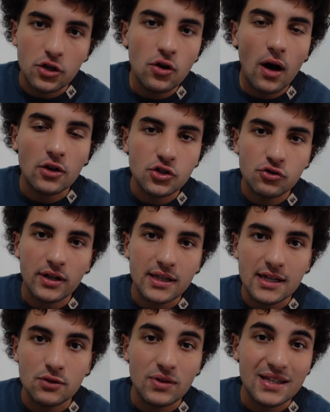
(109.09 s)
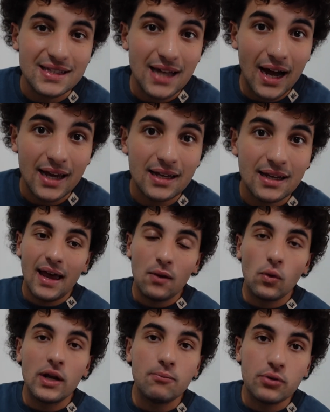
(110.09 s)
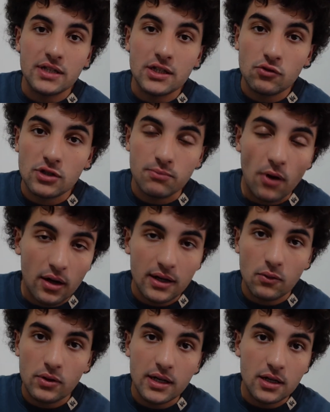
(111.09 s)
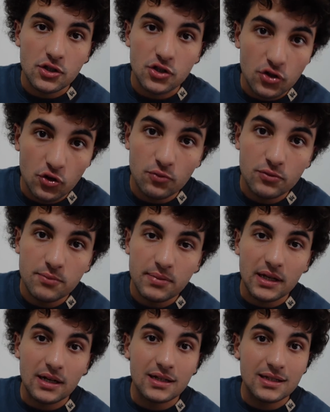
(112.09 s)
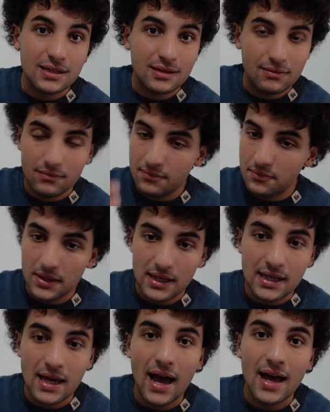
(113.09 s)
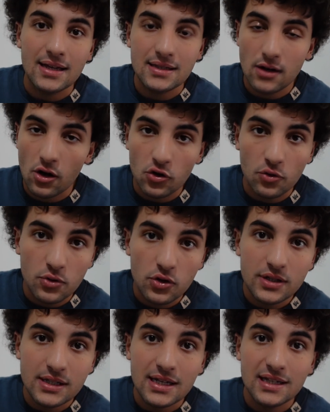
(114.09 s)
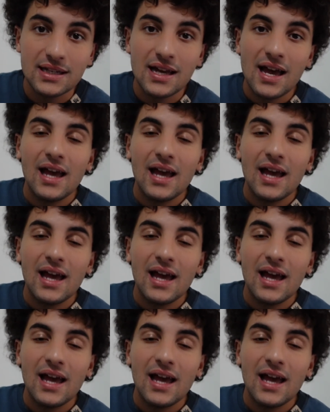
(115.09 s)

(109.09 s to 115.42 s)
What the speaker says: you know how strict he is with his diet and what he puts into his body and what he consumes, because he has an autoimmune disease.